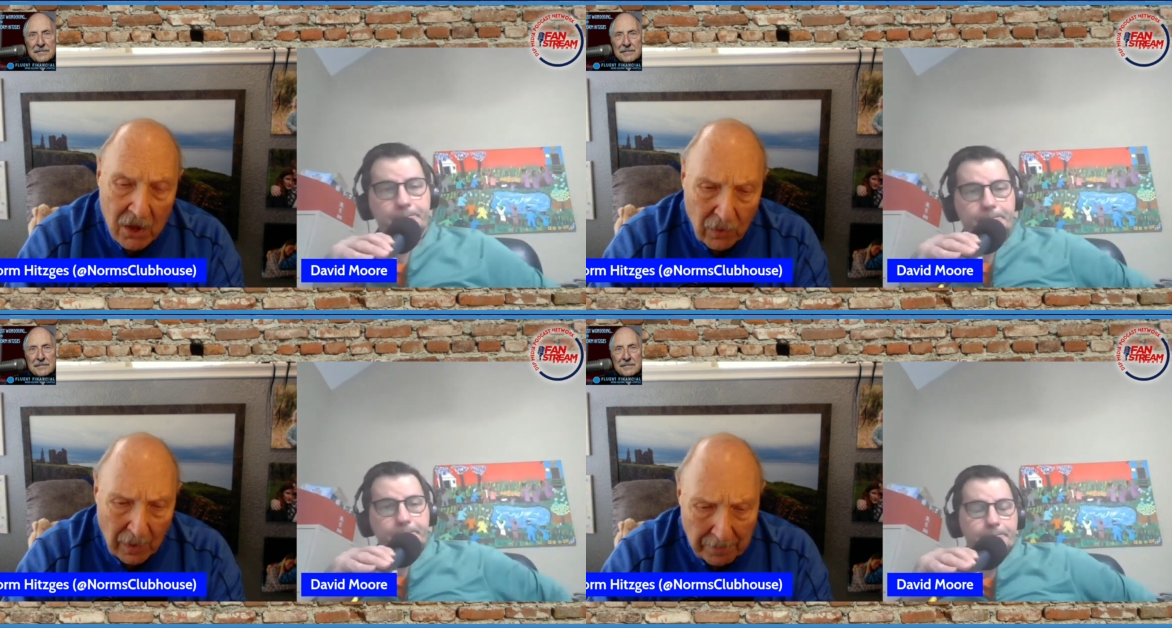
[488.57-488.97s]

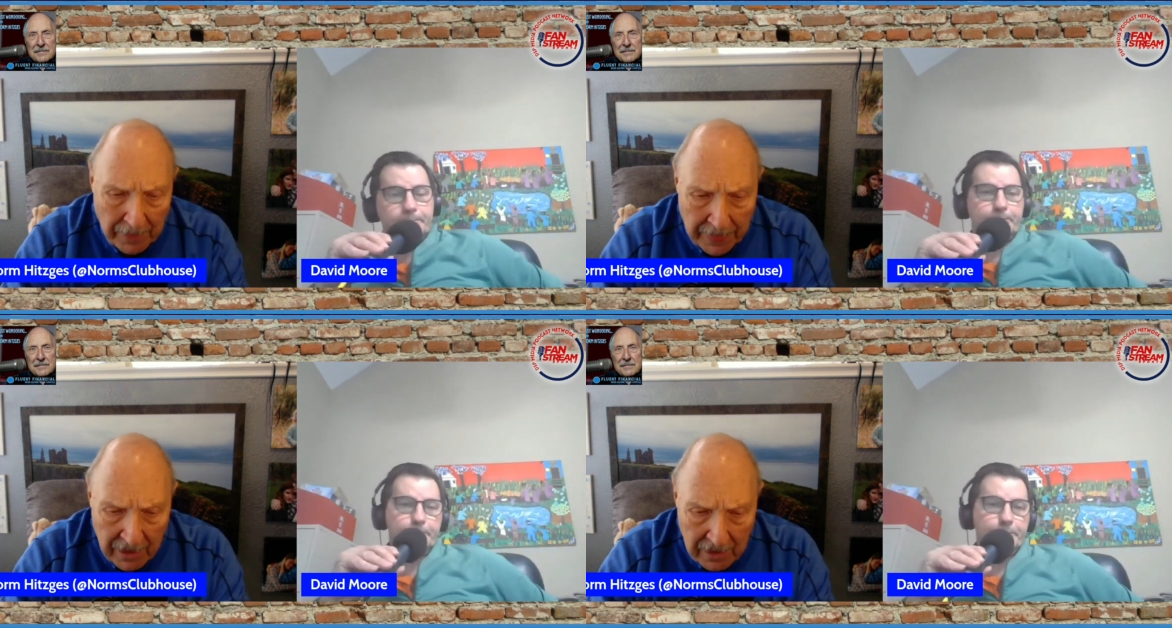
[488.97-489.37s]
Speaker 1: Well,
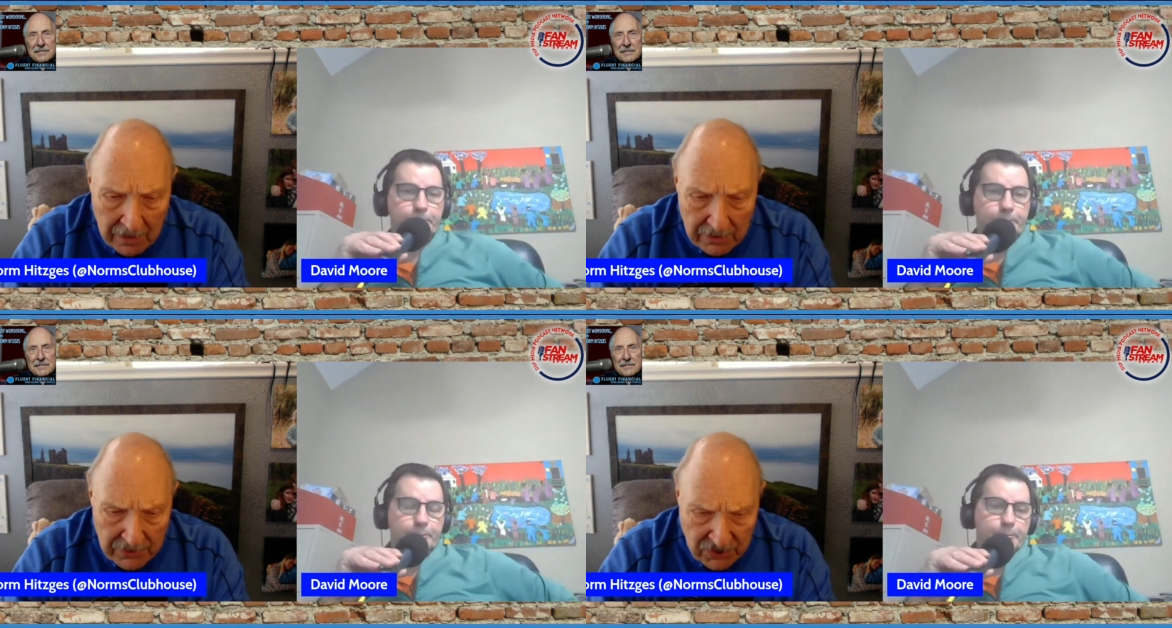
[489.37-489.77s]

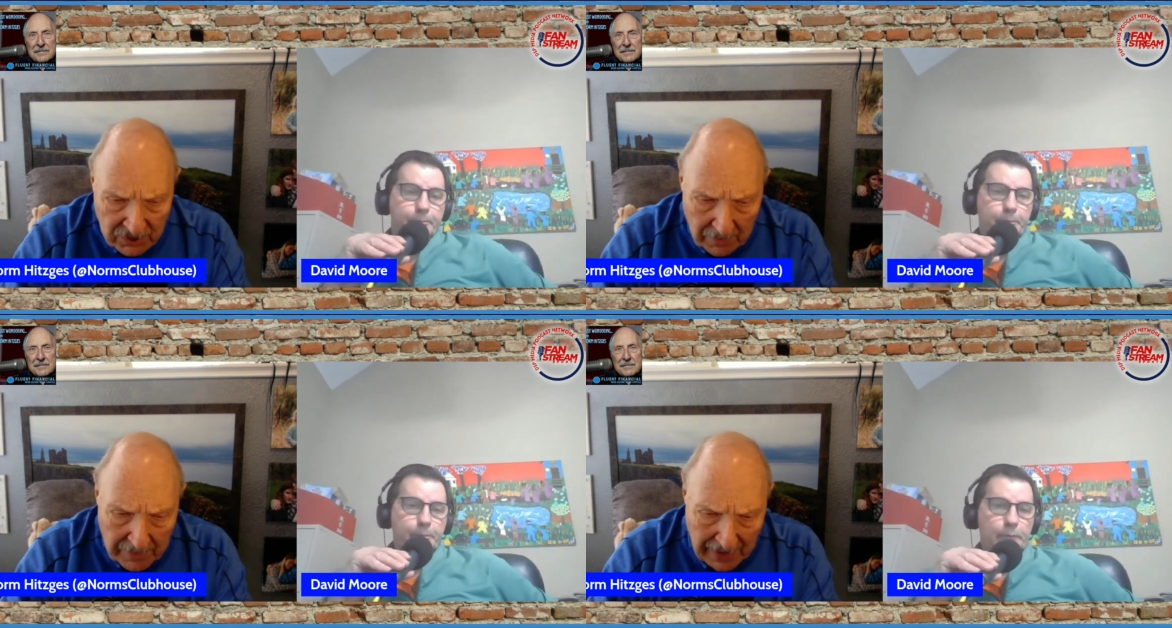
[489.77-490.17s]
this
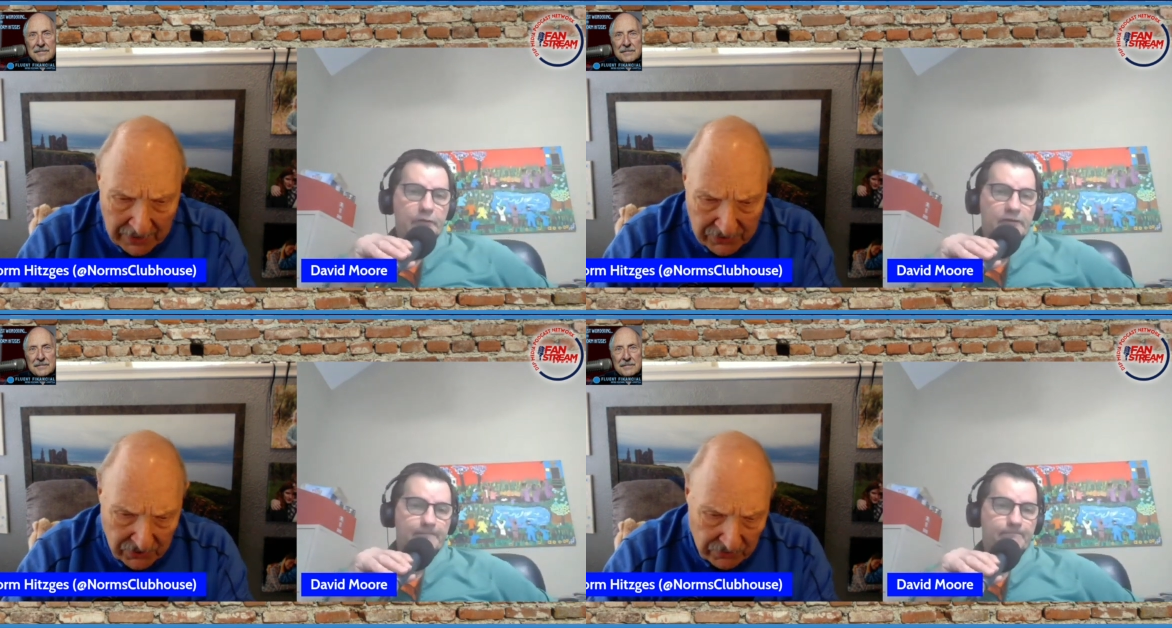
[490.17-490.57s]
club
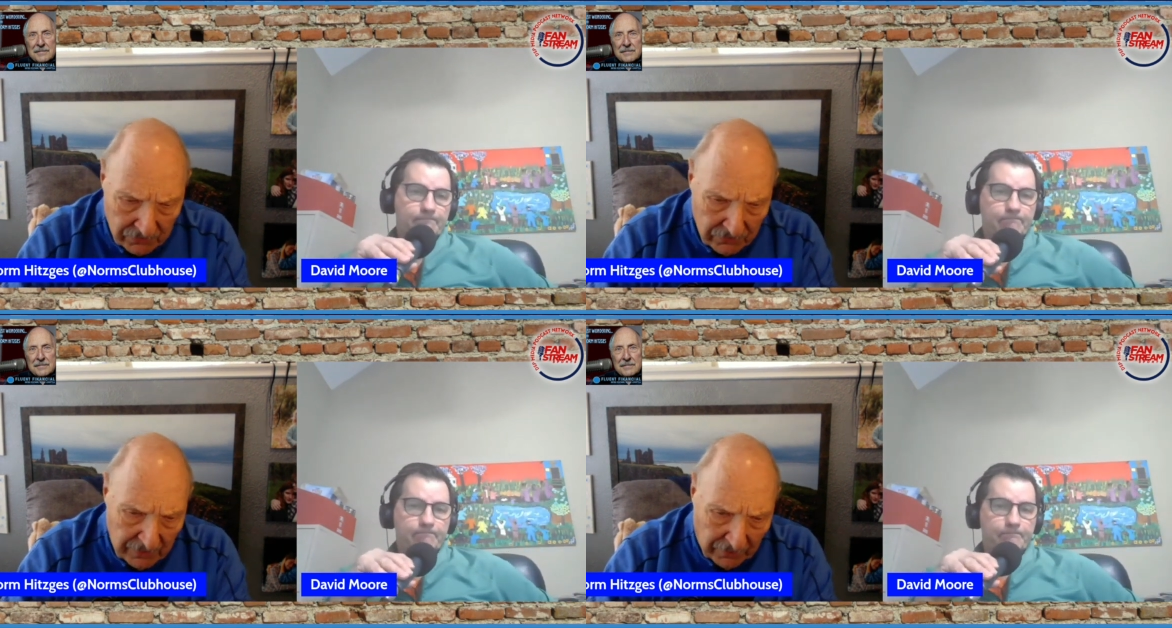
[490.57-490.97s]
Speaker 2: has,
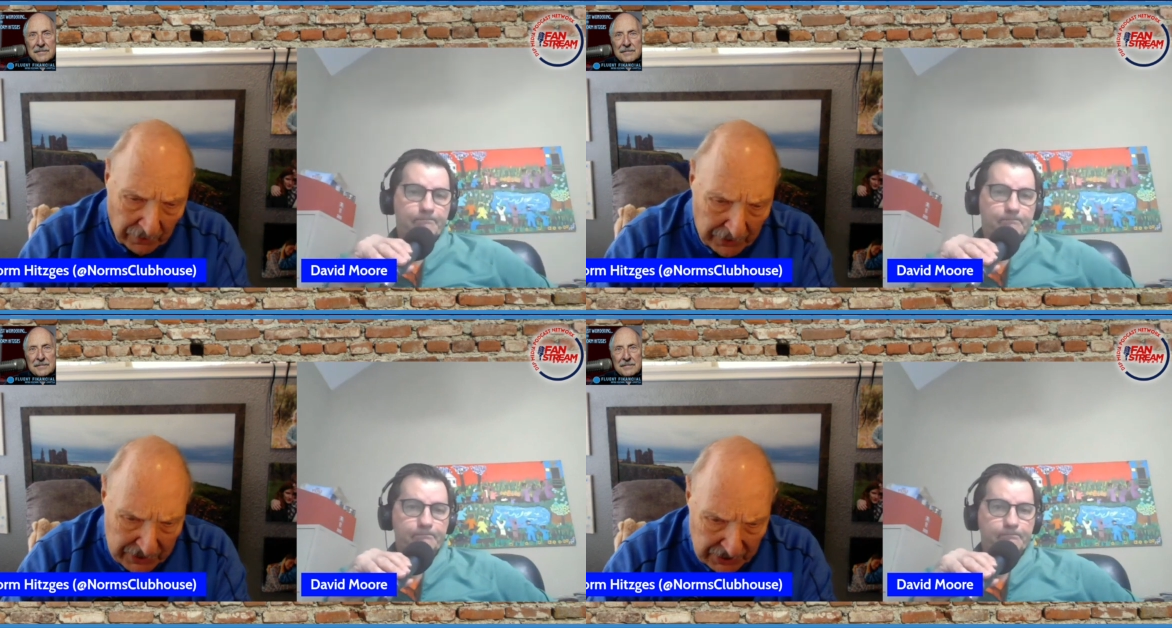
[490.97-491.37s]
we've
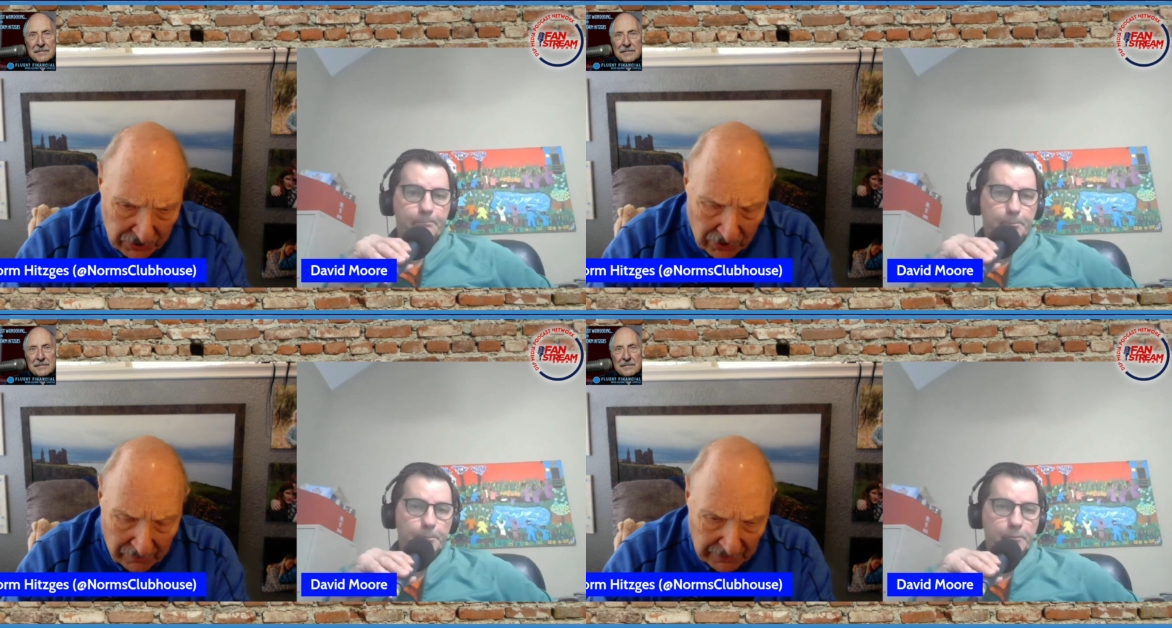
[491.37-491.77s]
already
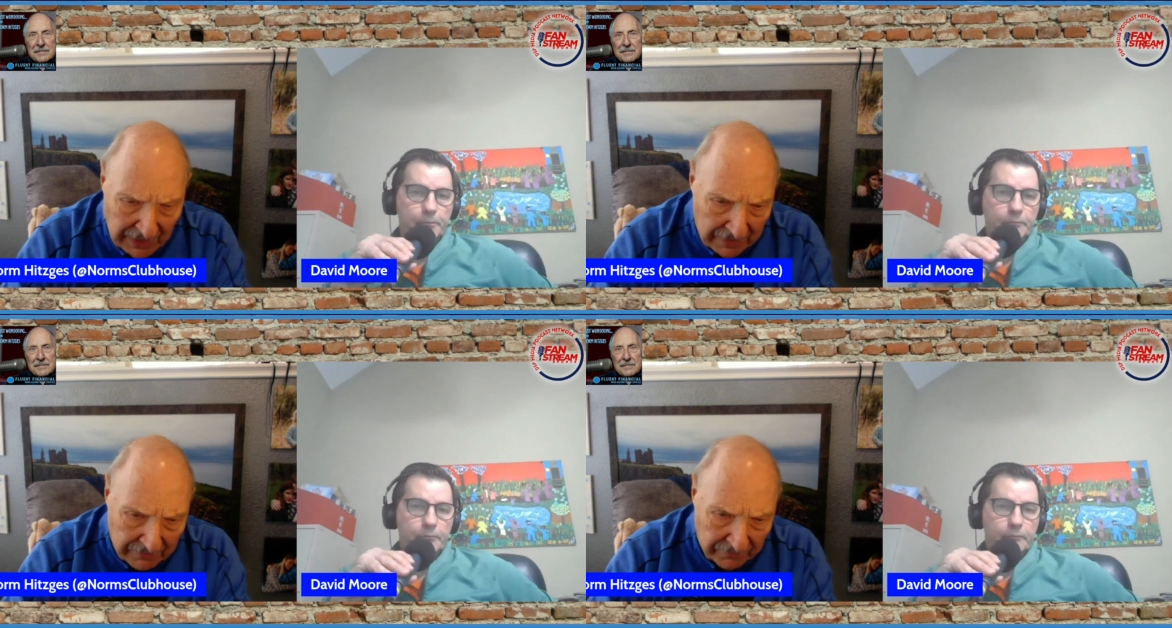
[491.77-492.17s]
ticked off a
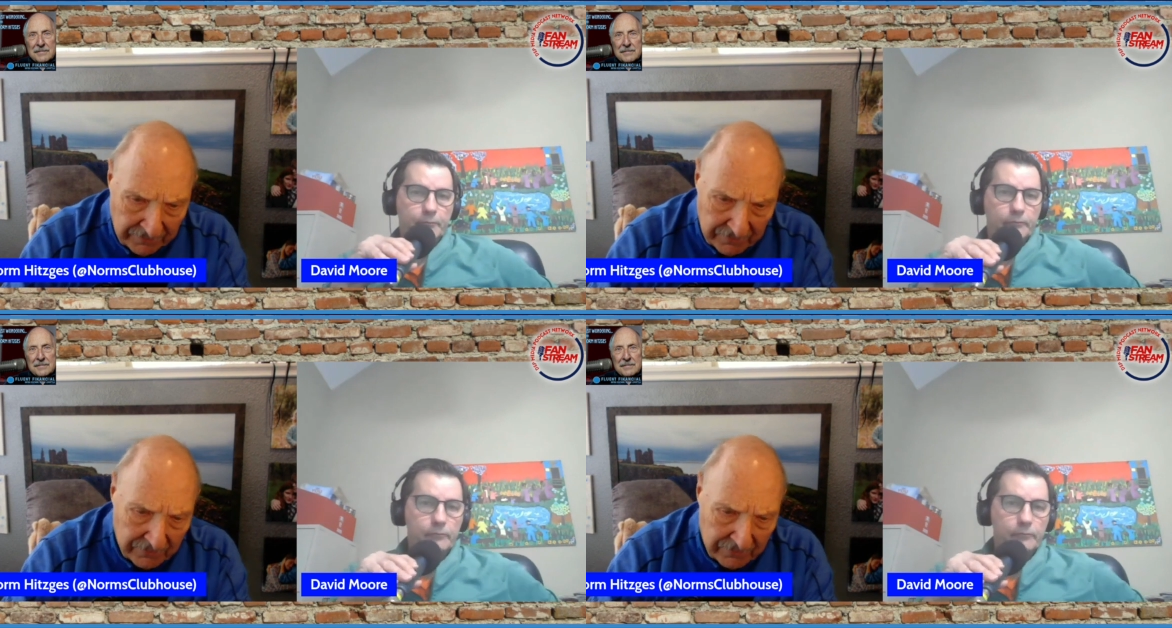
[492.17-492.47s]
lot of